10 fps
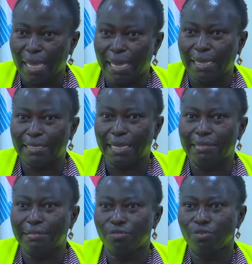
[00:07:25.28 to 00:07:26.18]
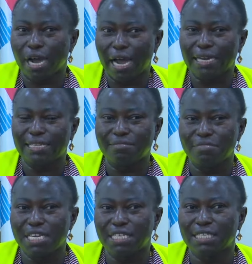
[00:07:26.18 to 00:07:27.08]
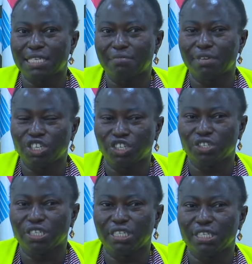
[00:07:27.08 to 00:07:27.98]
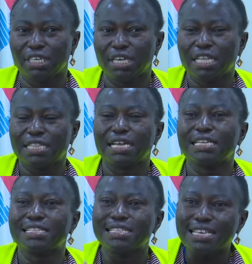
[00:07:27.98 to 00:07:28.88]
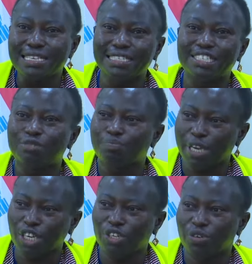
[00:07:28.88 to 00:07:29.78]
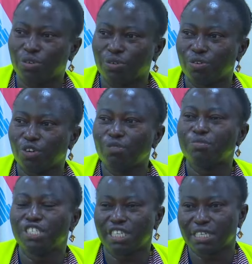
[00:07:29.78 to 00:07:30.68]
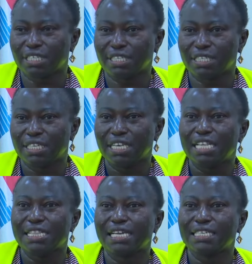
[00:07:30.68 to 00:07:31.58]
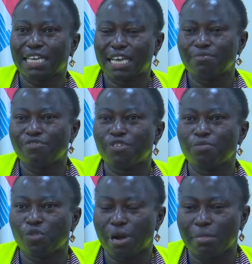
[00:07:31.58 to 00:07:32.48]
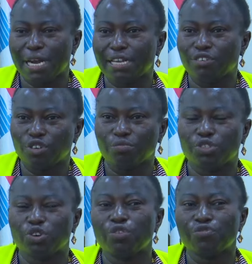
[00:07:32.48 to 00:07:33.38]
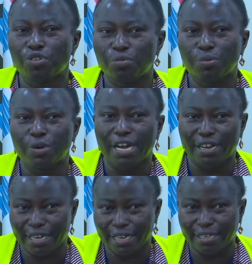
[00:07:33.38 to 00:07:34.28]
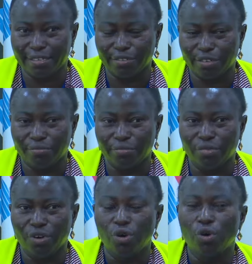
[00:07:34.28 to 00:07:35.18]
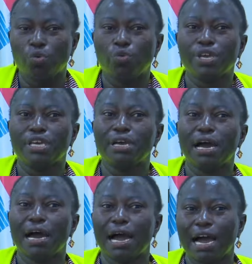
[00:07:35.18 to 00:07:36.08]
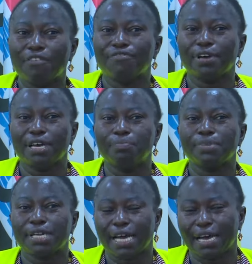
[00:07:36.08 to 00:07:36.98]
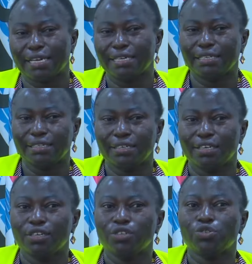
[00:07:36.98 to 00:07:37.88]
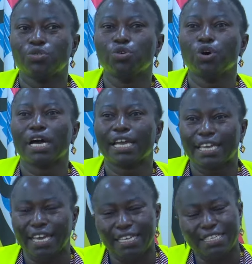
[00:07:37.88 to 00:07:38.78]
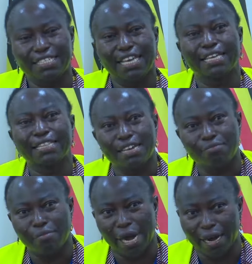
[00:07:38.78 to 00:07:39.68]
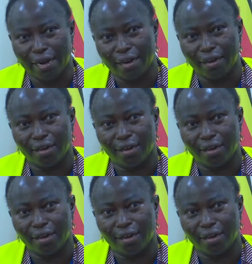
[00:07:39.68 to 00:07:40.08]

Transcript: And if you heard the minister mentioned that these special objects that came from Wamala tombs or from Buganda kingdom, we have a plan to again take them back